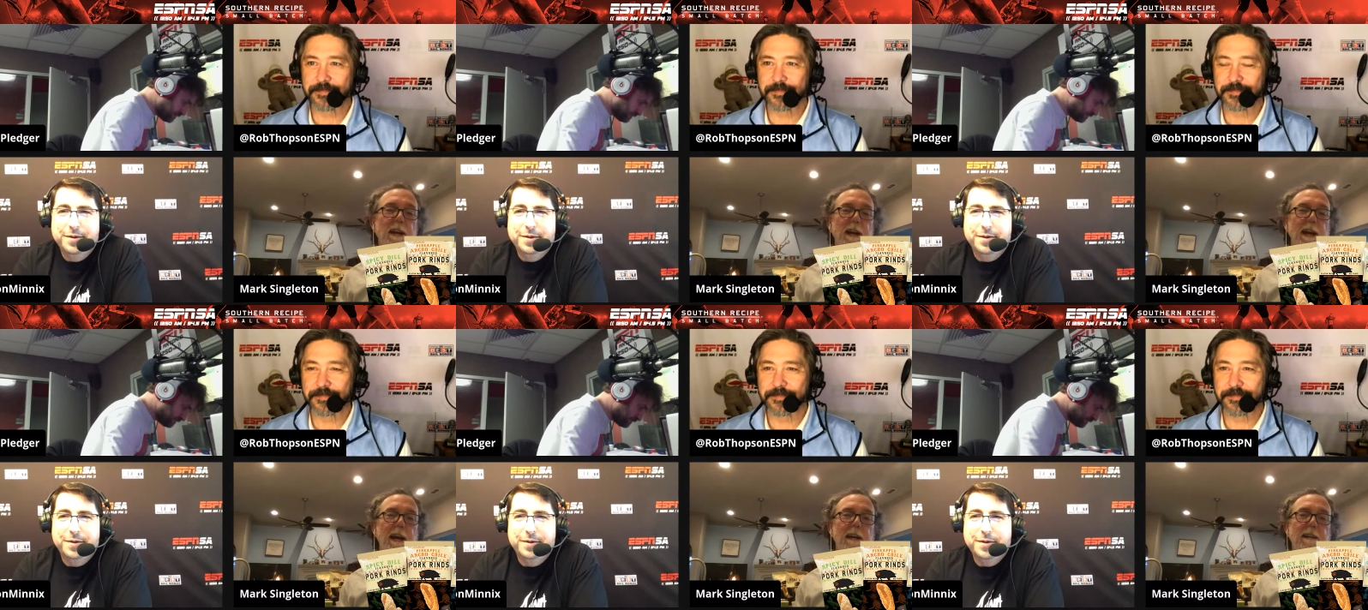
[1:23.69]

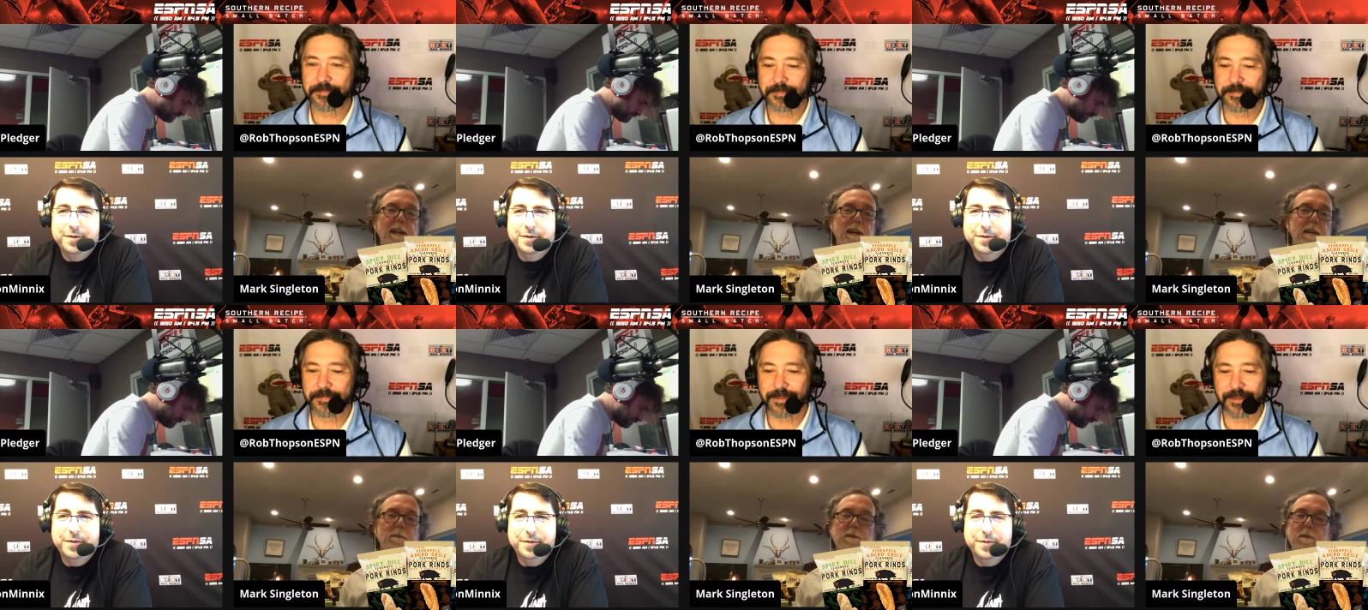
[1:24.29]
Speaker 1: sugar,
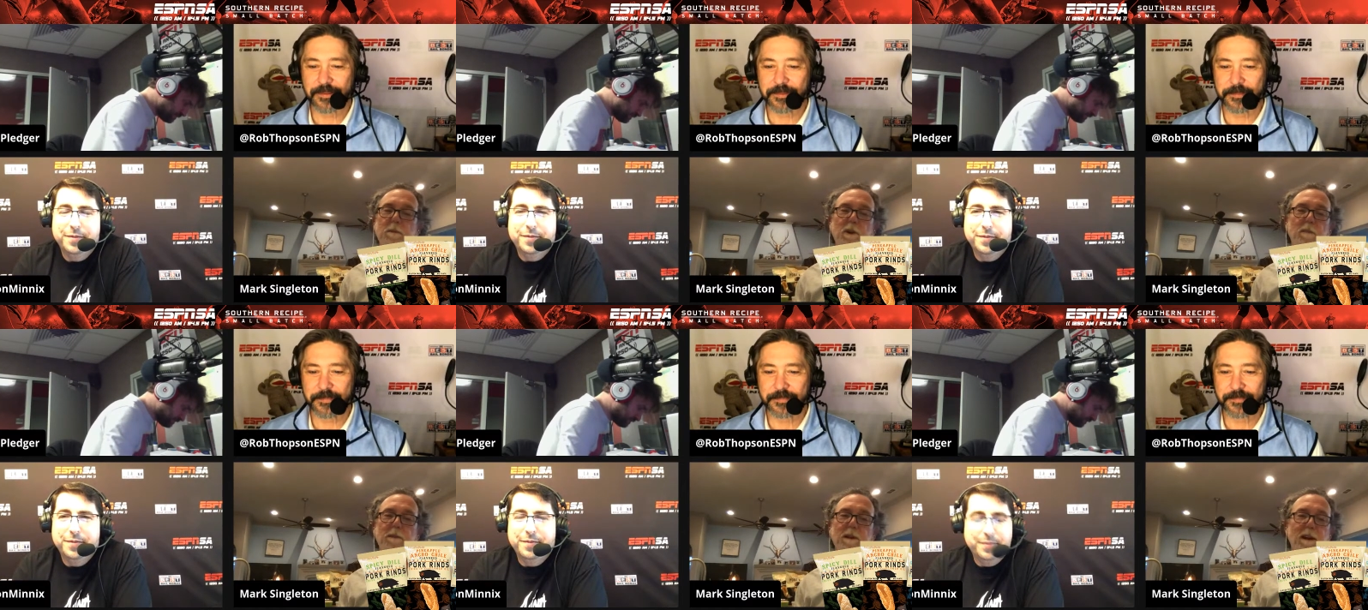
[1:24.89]
and uh,
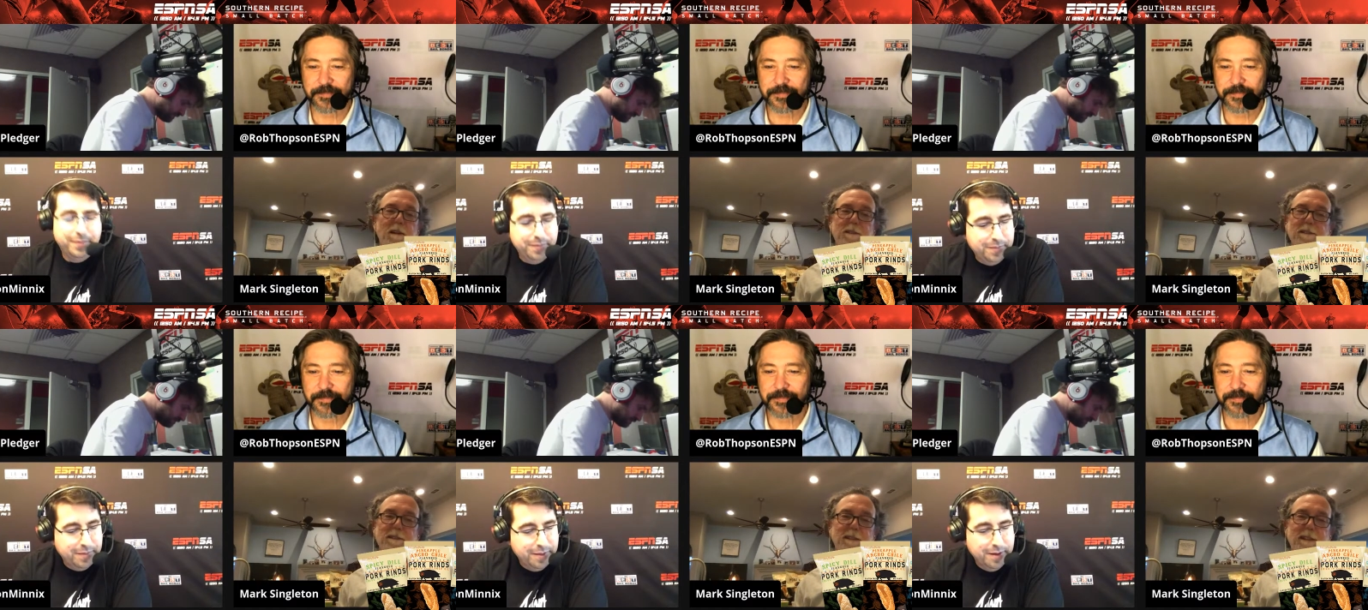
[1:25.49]
and with some
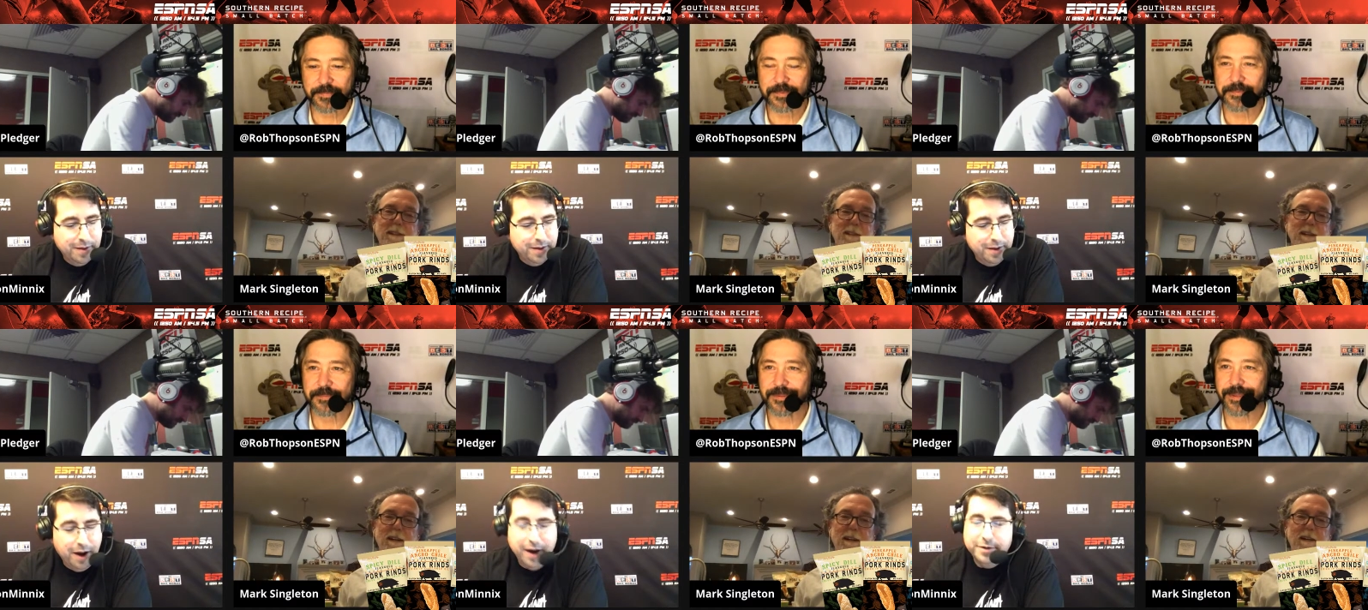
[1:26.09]
grape pecans.
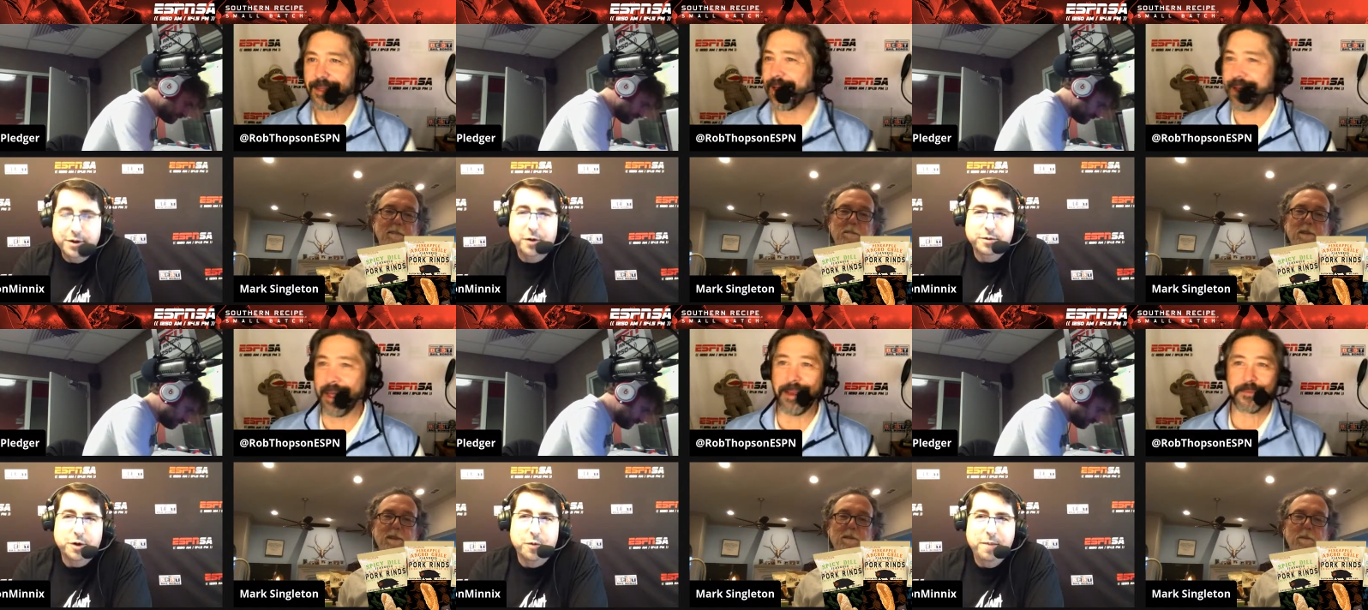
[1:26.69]
Speaker 2: All
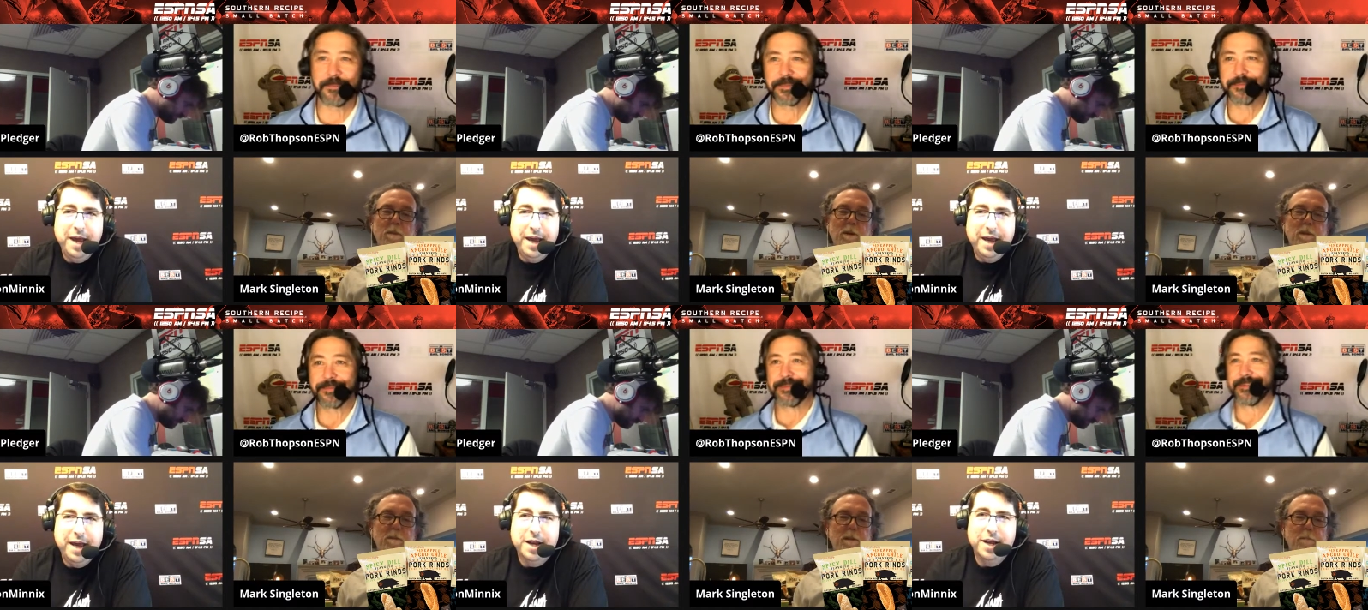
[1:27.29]
right, so um, so
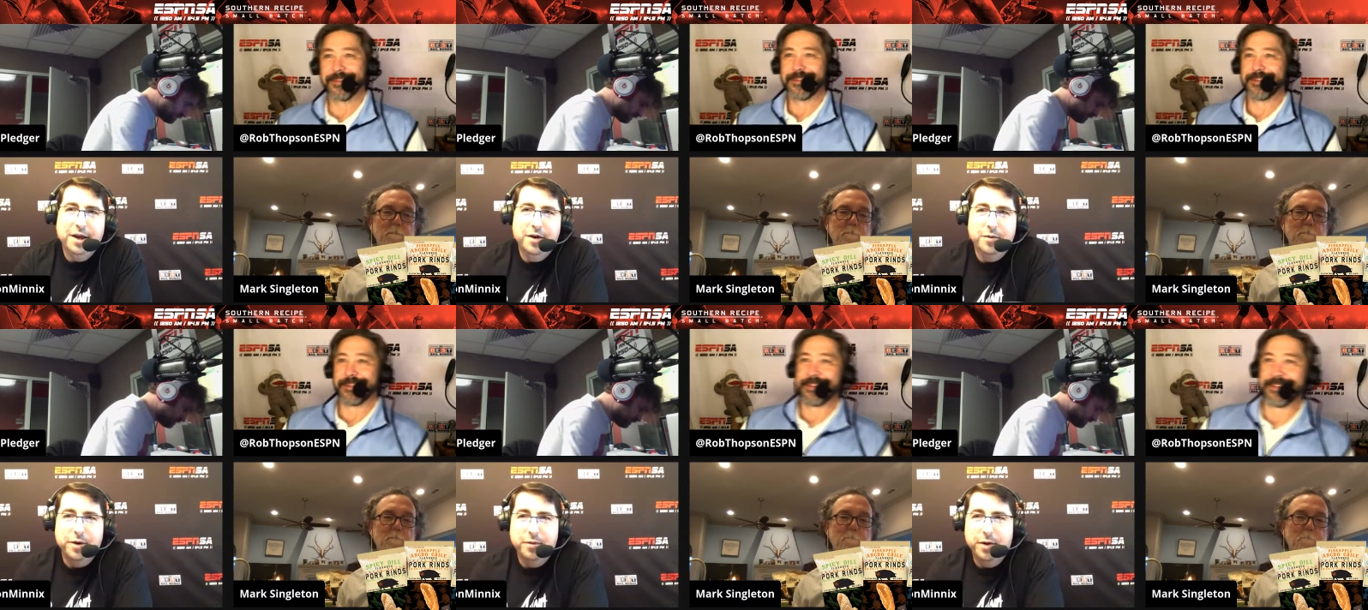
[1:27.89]
meat
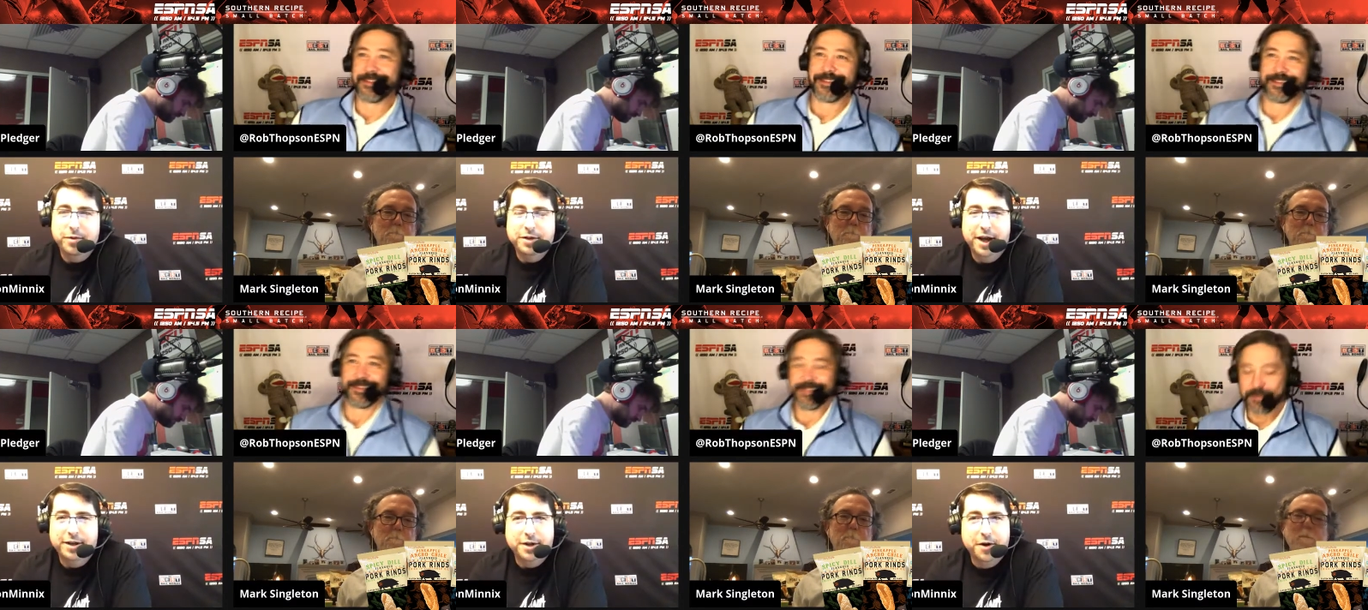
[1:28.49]
candy. we
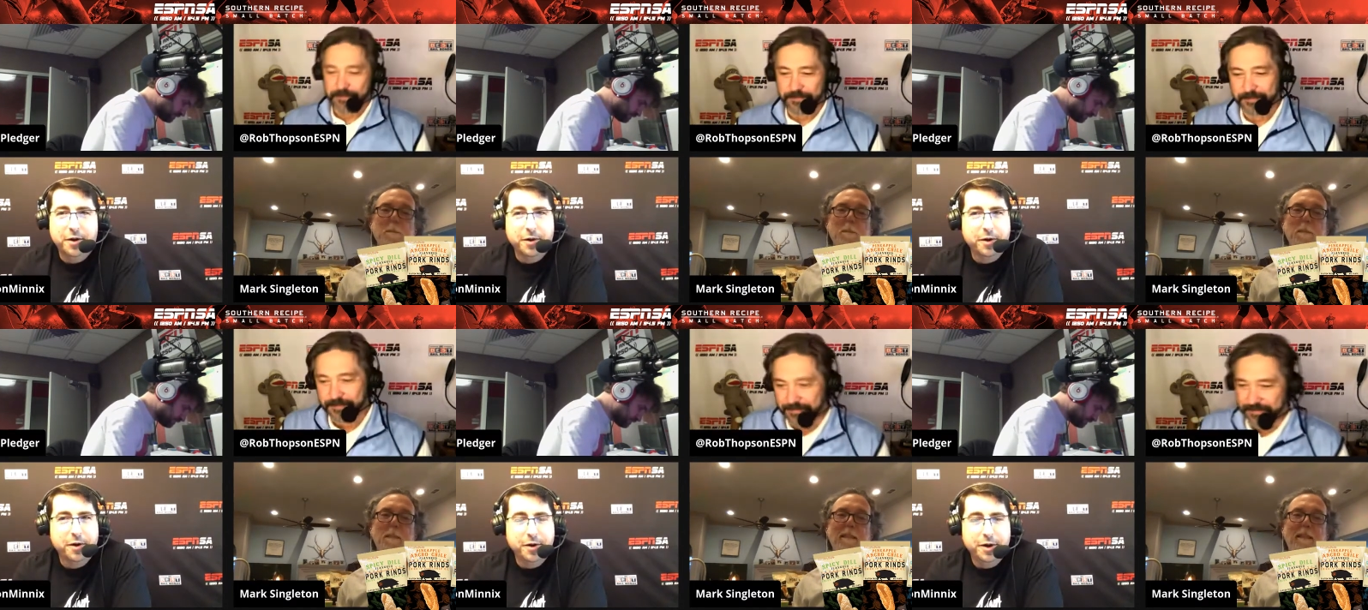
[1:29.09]
we were
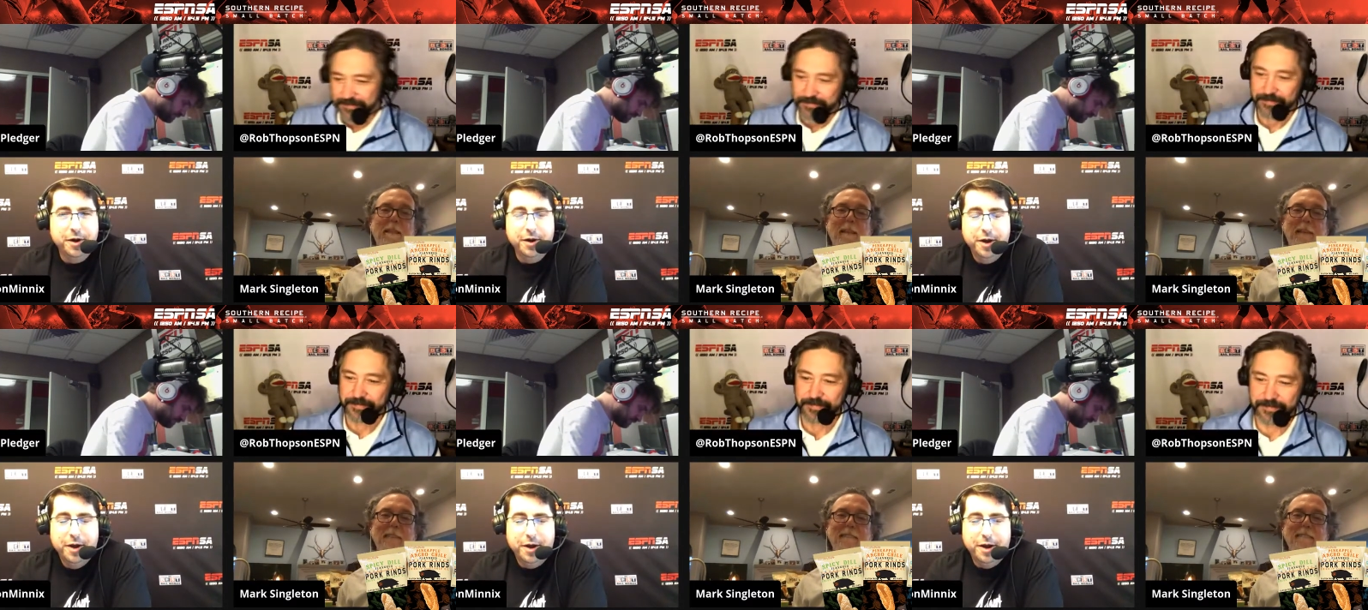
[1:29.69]
texting earlier,
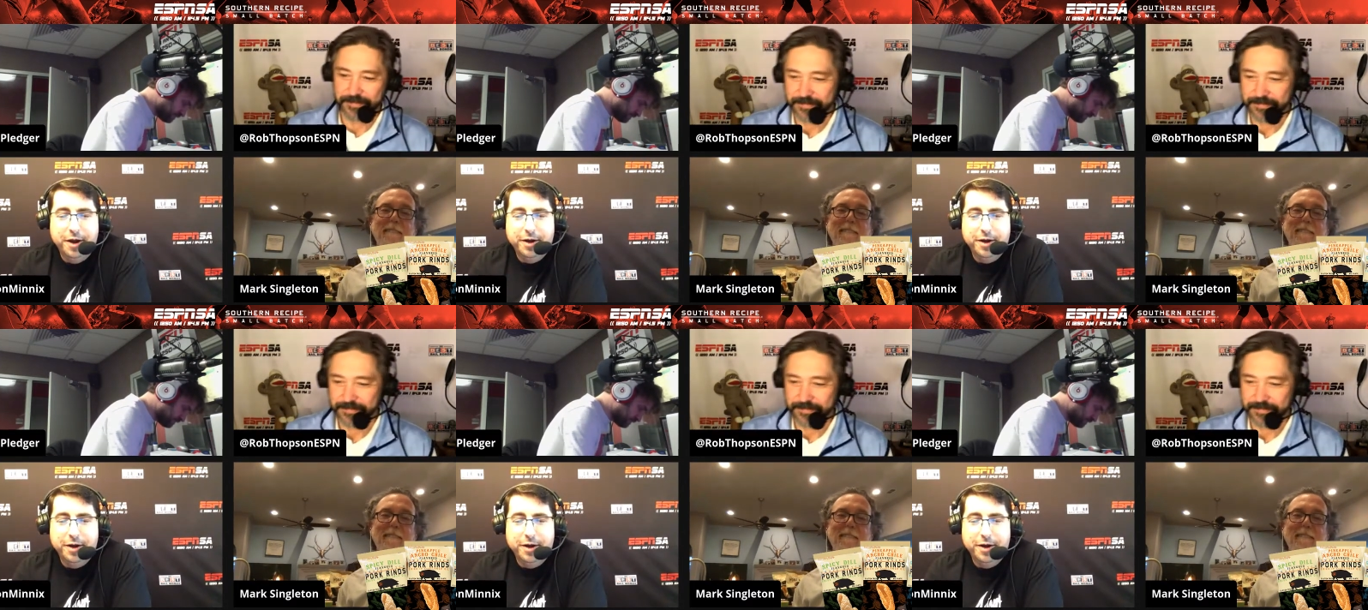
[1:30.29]
and you